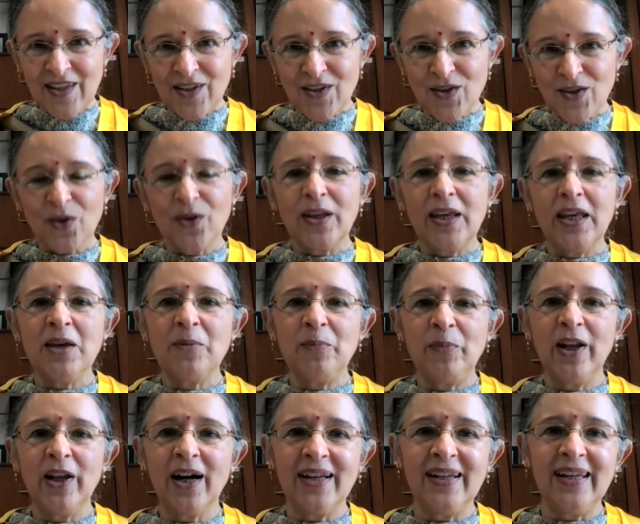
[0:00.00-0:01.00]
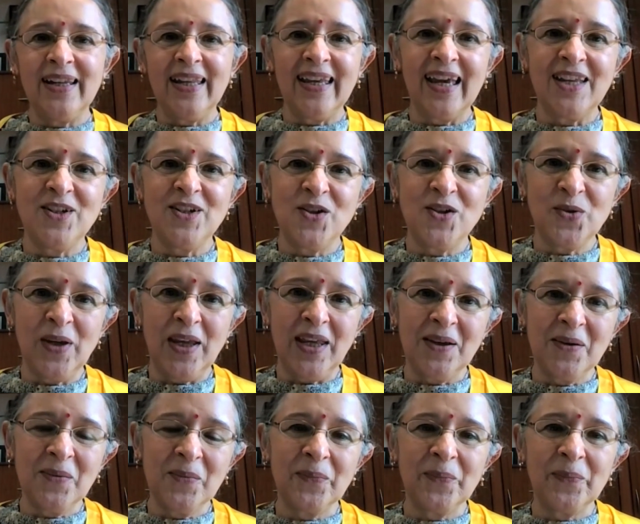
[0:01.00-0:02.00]
So keep learning and
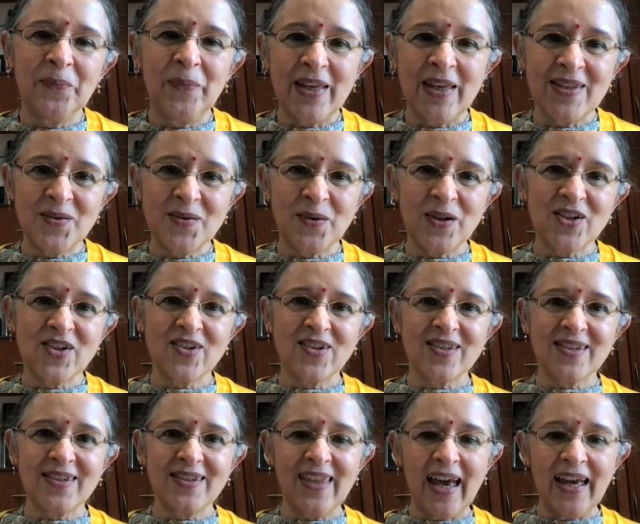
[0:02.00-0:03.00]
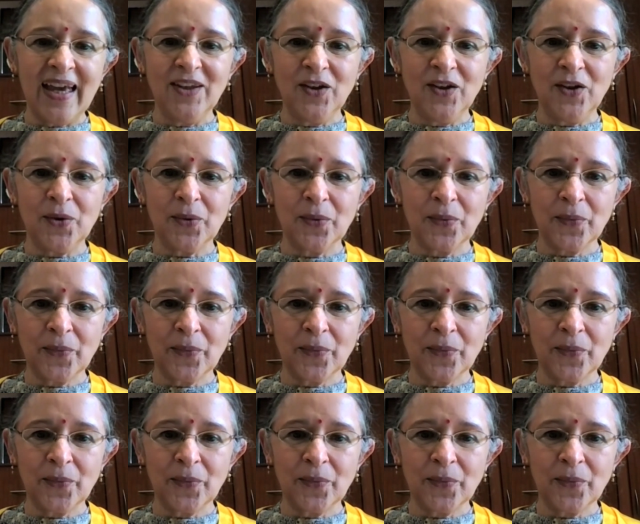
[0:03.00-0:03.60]
doing. Best wishes. Thank you.